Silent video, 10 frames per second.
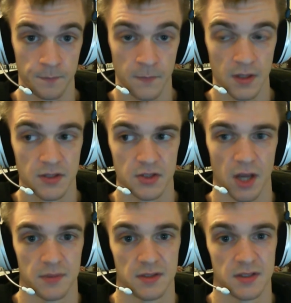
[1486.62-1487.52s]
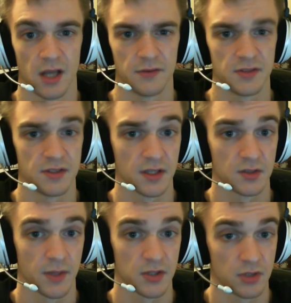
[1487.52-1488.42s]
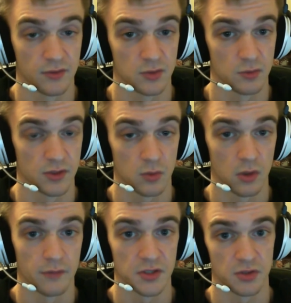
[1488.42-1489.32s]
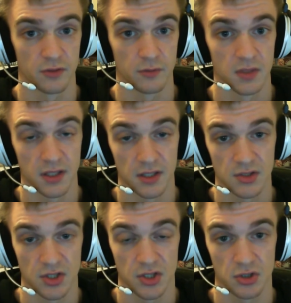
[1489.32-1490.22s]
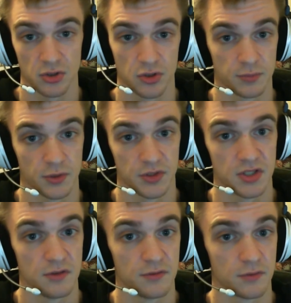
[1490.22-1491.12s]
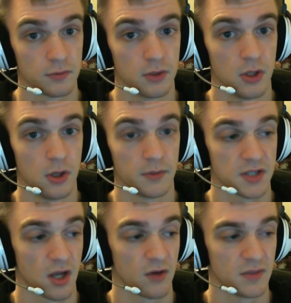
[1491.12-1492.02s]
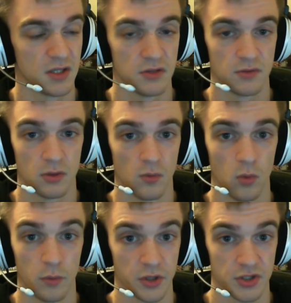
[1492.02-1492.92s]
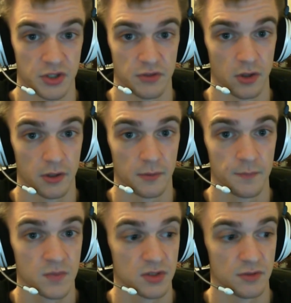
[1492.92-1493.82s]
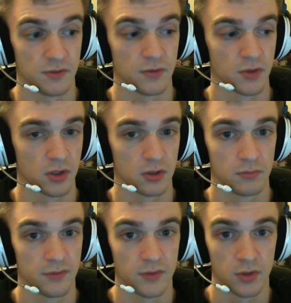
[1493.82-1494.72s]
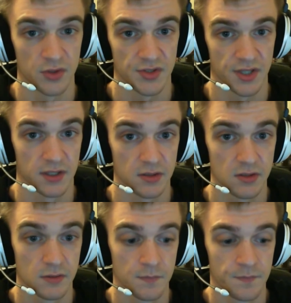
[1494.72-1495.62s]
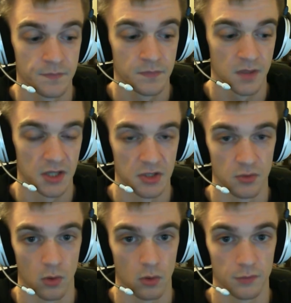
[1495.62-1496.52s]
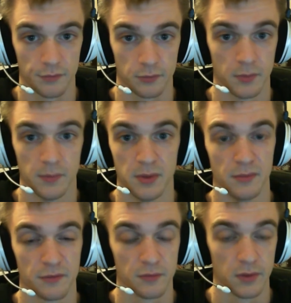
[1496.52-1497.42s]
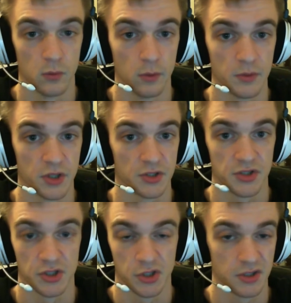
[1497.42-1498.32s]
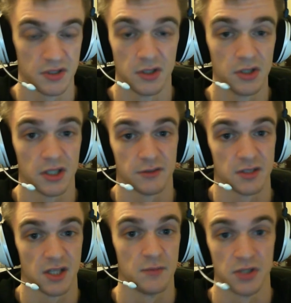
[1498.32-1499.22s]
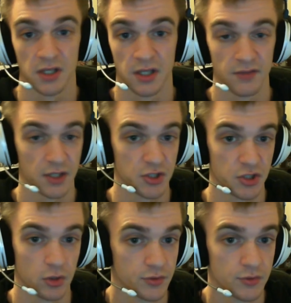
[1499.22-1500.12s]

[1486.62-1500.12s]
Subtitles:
so you happen to say have 6 mastery levels within 12 inches of him, he gets 6 shots plus plus however many warp charges you've got. So if you've got no psychers and you roll minimum of 3 warp charges, you're gonna give it to him so you can have 9 shots